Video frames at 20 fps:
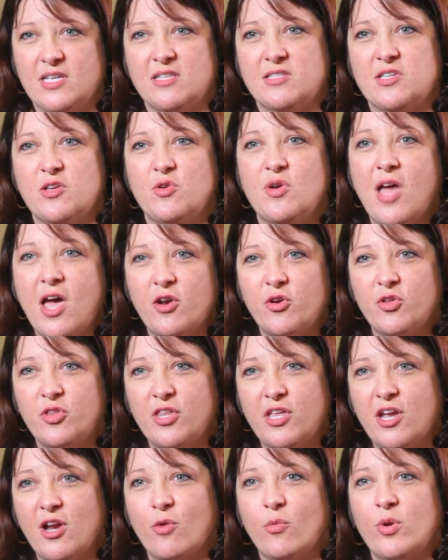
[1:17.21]
And so not
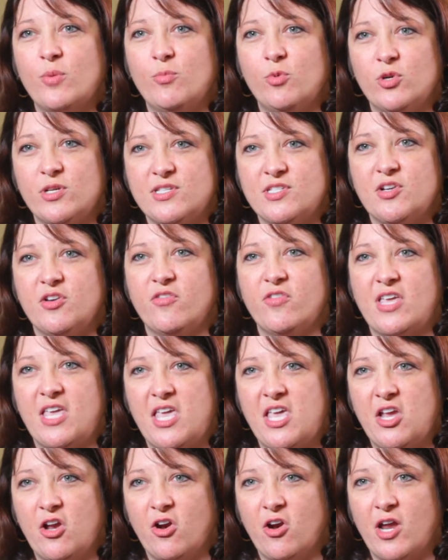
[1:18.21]
only are we preserving
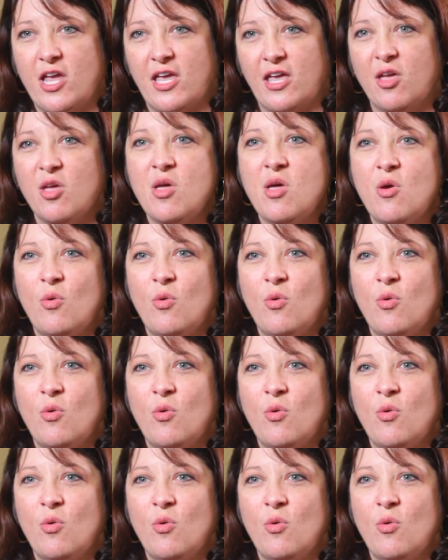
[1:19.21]
hearing,